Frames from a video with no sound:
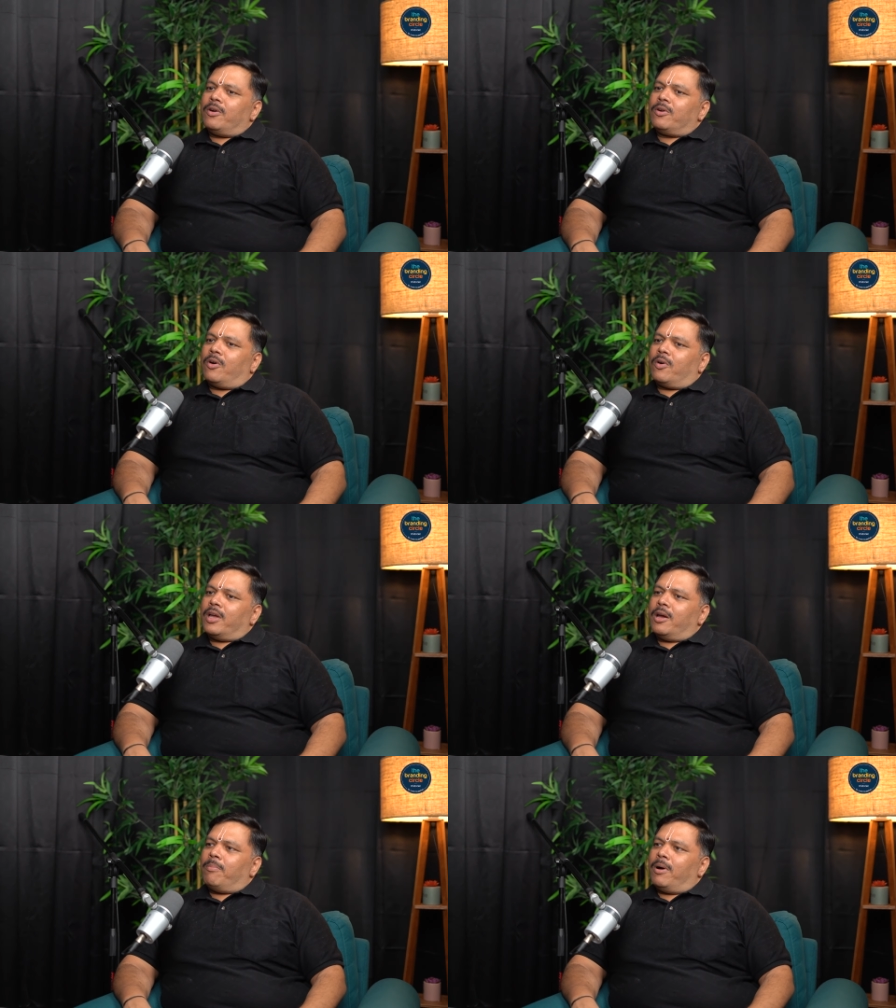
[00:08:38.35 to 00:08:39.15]
talking
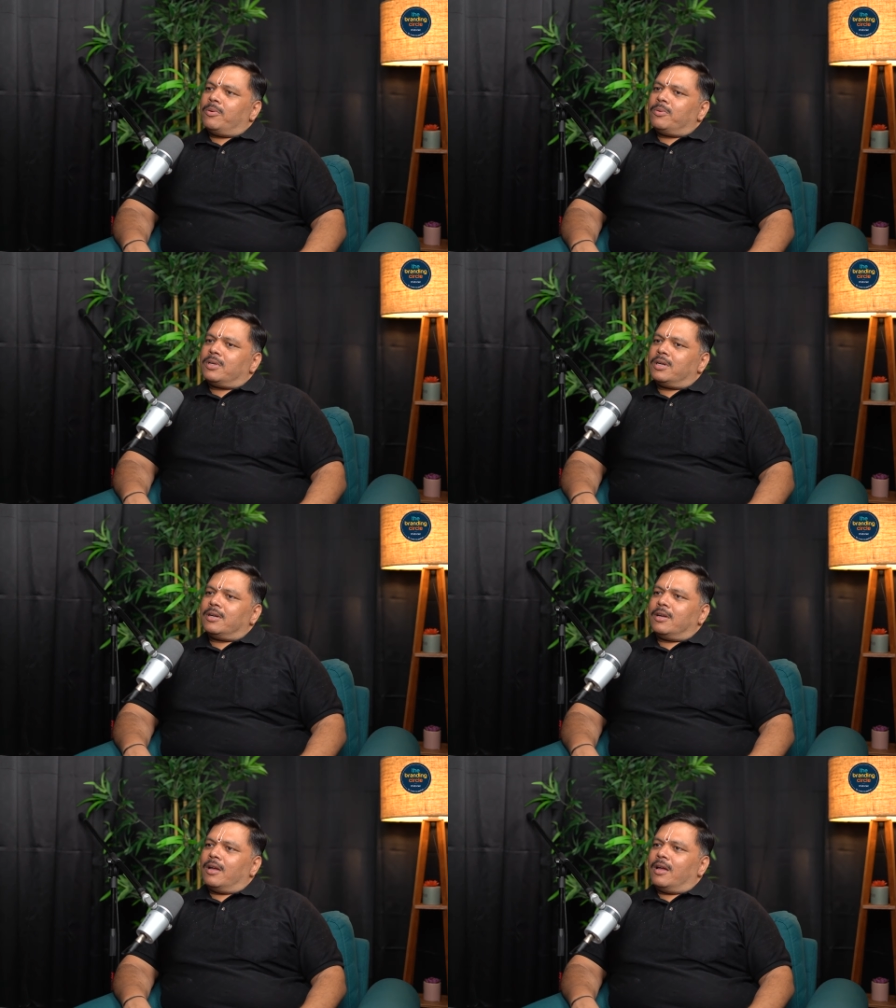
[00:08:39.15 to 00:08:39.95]
about
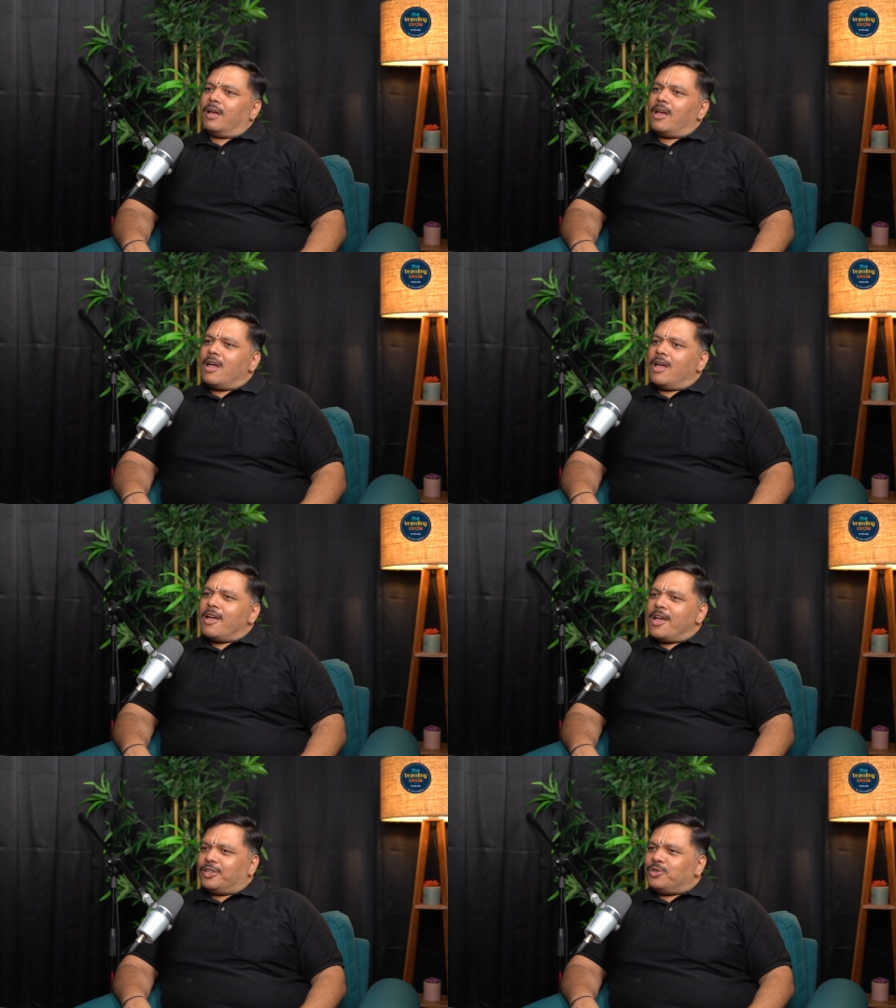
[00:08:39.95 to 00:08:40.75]

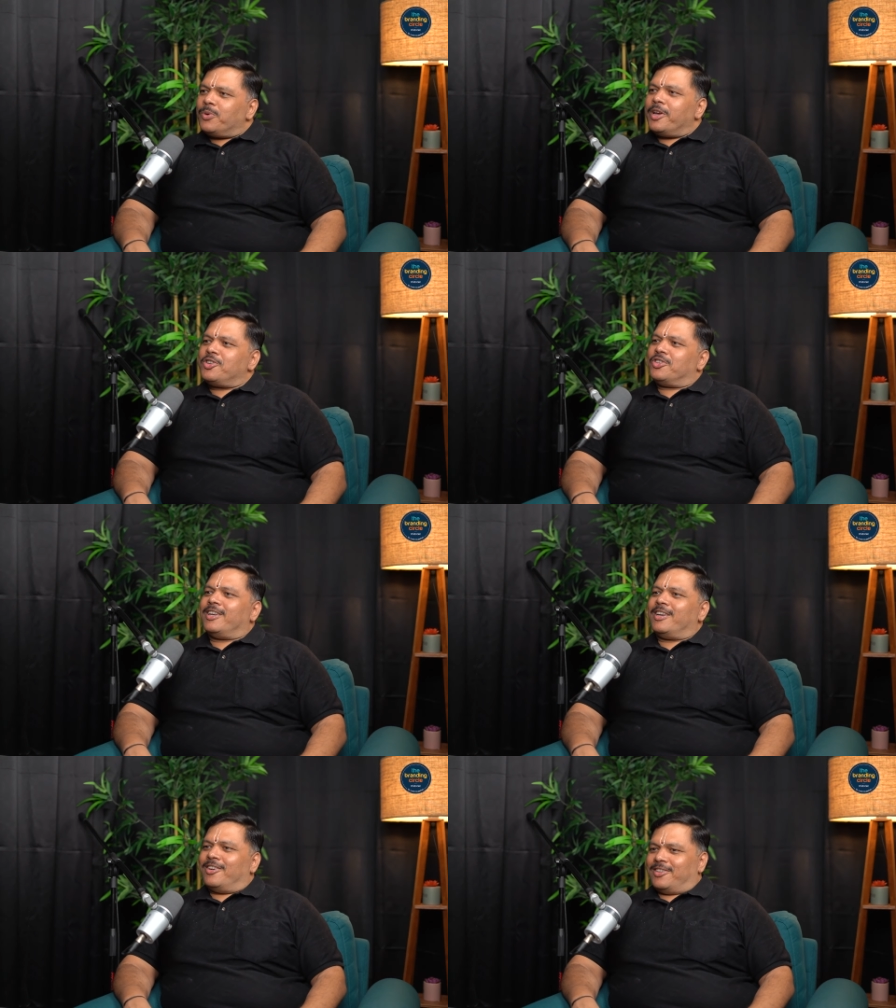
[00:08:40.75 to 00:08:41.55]
education
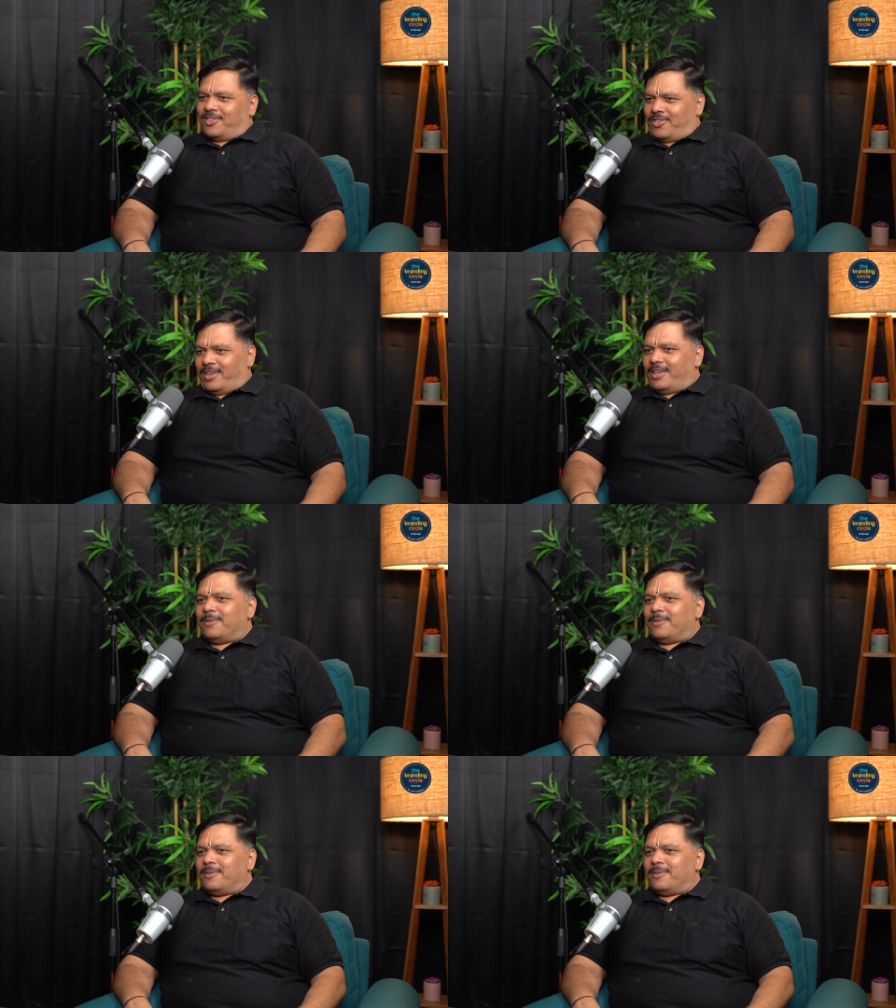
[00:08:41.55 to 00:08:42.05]
industry